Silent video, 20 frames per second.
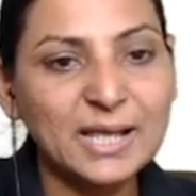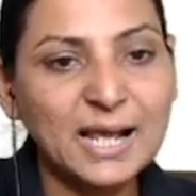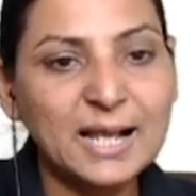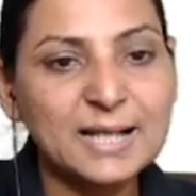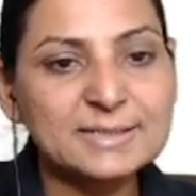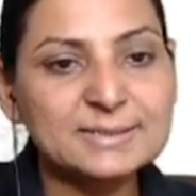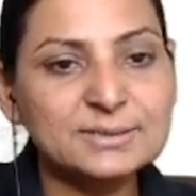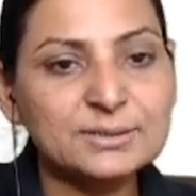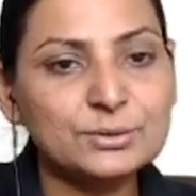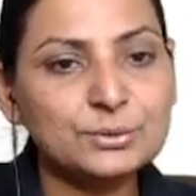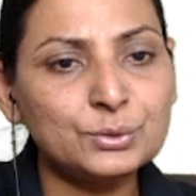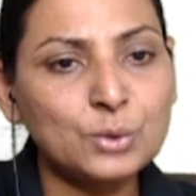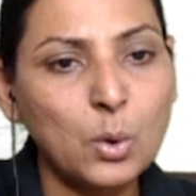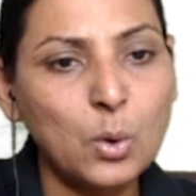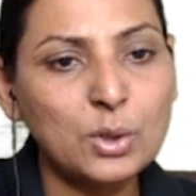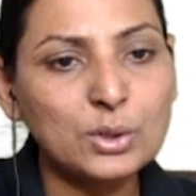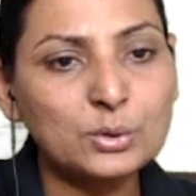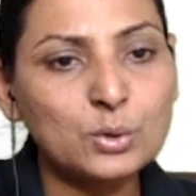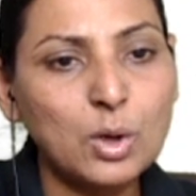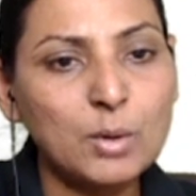as the
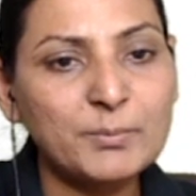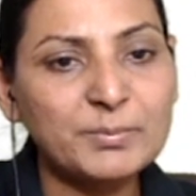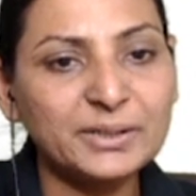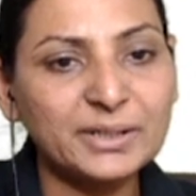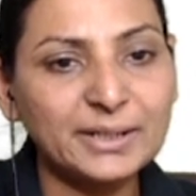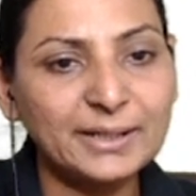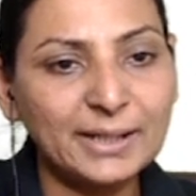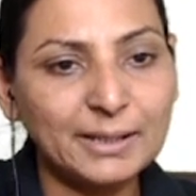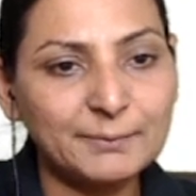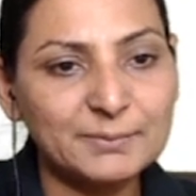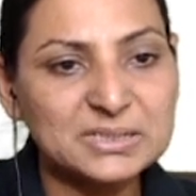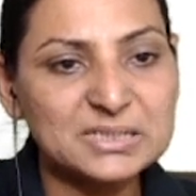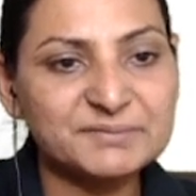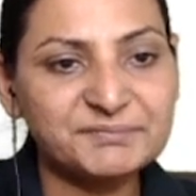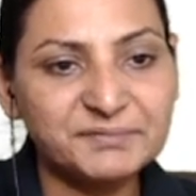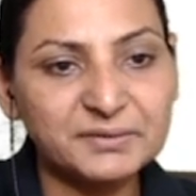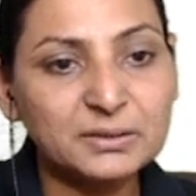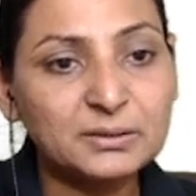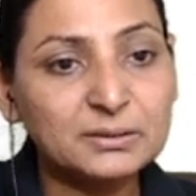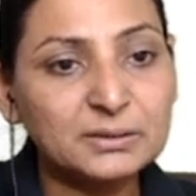non-dominant
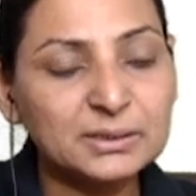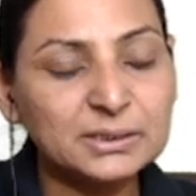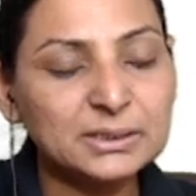hemisphere,